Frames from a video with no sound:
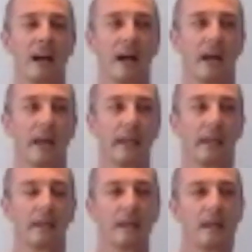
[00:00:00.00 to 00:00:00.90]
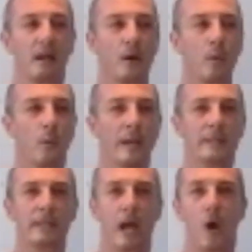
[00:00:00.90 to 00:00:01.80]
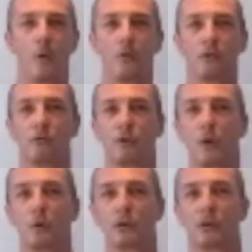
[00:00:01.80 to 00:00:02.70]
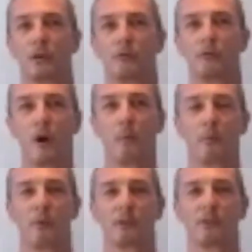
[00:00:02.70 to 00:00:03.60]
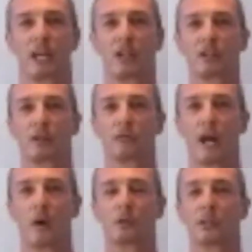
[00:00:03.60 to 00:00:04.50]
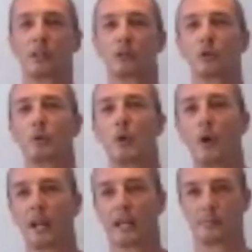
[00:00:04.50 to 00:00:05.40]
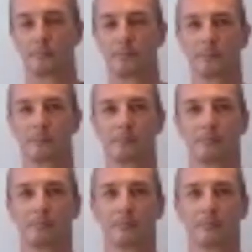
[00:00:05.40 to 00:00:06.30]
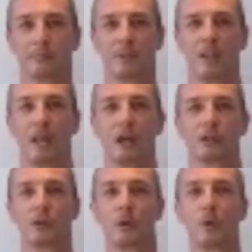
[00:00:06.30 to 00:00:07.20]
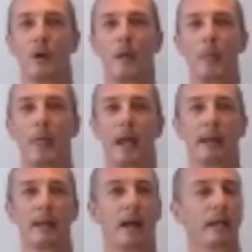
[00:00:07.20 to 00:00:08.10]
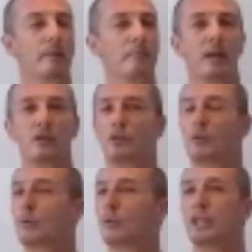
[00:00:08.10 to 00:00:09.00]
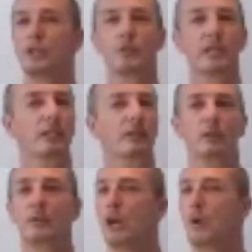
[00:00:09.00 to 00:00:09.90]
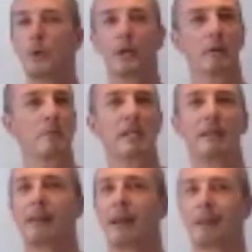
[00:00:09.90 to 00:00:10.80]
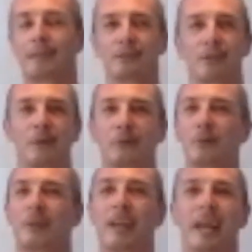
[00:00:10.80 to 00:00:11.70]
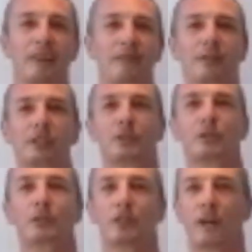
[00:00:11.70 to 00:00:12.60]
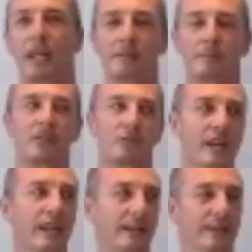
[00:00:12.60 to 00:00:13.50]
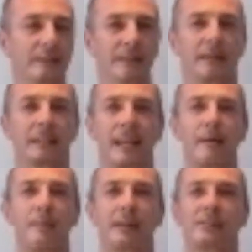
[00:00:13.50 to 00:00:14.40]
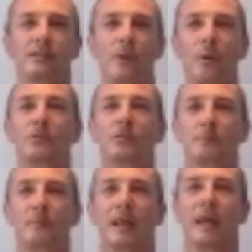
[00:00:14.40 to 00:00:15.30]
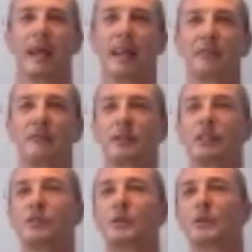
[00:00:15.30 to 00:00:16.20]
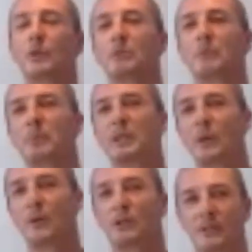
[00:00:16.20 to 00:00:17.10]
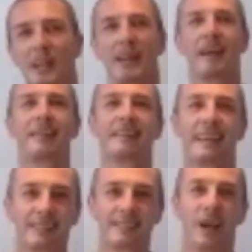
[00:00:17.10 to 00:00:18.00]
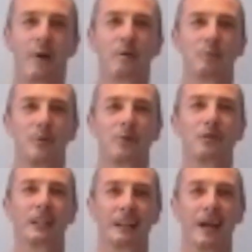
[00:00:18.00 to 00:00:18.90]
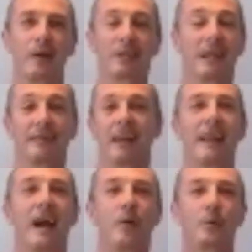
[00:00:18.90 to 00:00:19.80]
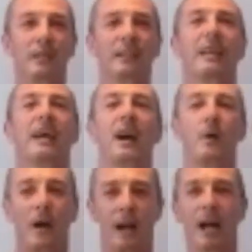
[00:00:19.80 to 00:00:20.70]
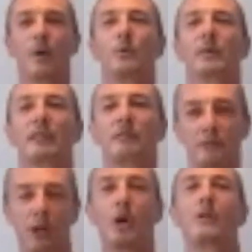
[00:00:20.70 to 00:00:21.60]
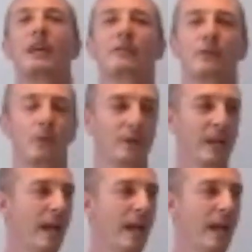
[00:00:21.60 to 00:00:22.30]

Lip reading: I went down the road from sexual arousal to orgasm. So, and I imagine to a degree, you know what I mean, that, you know, it feels good. Orgasm is great. Climax is awesome. And it feels so good because that's how we procreate and how we follow that goal.